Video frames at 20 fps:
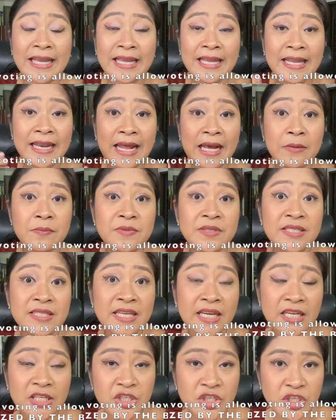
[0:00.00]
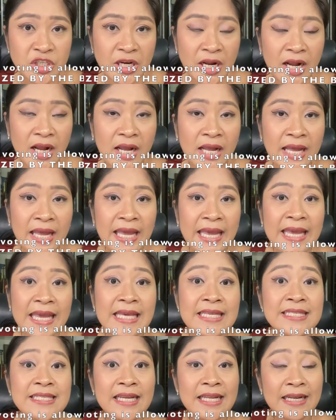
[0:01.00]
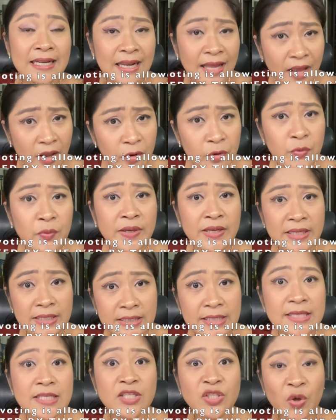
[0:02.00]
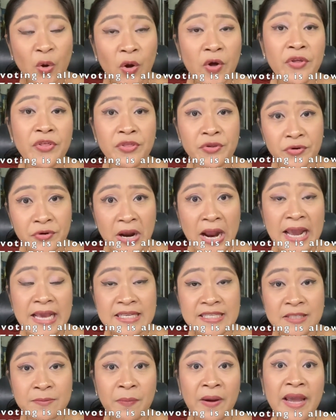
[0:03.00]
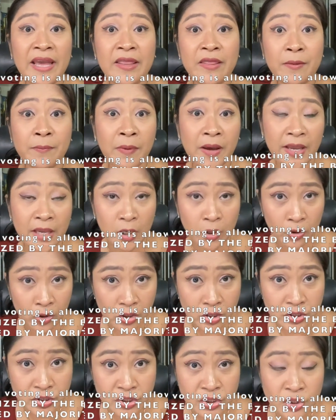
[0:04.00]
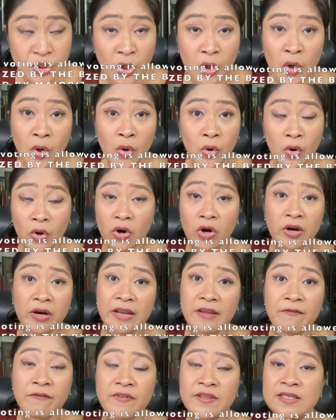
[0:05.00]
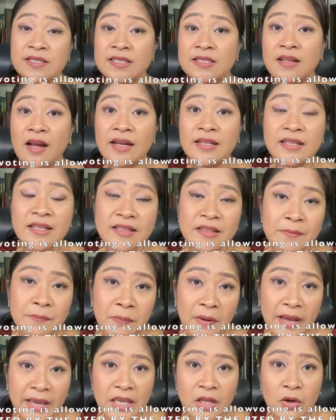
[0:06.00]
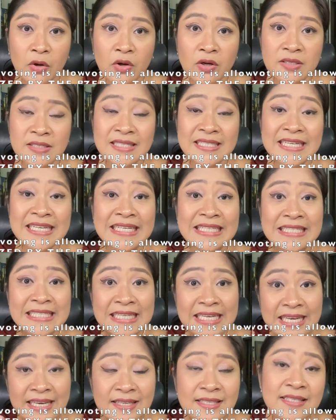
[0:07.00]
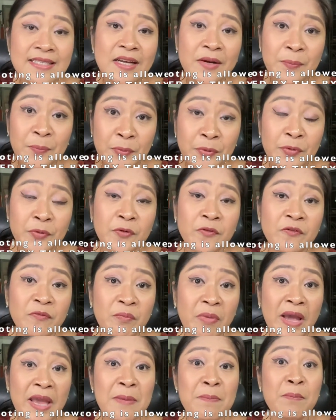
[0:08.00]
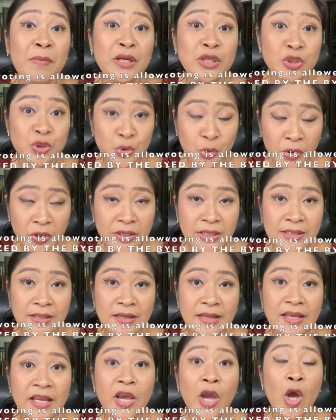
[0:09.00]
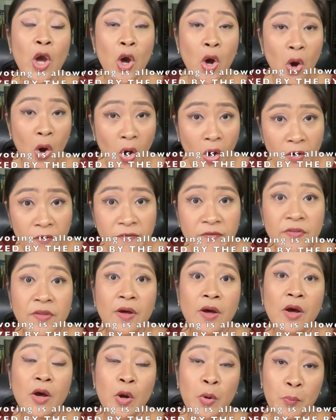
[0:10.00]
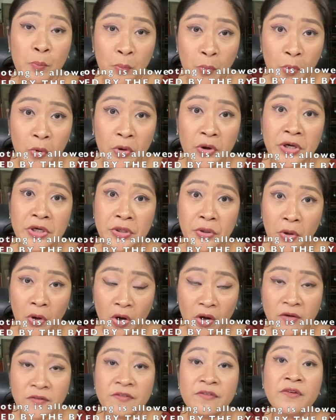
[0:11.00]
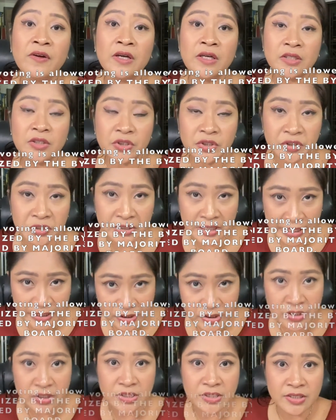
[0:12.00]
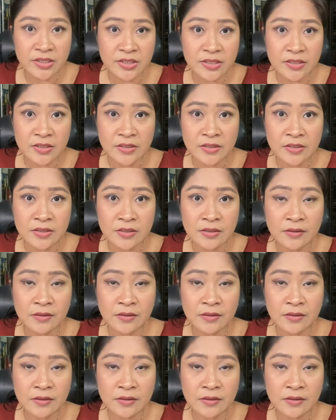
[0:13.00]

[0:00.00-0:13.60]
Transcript: in absentia is allowed when it is authorized by the bylaws, or if it's not in the bylaws, it is approved by majority of the board of directors.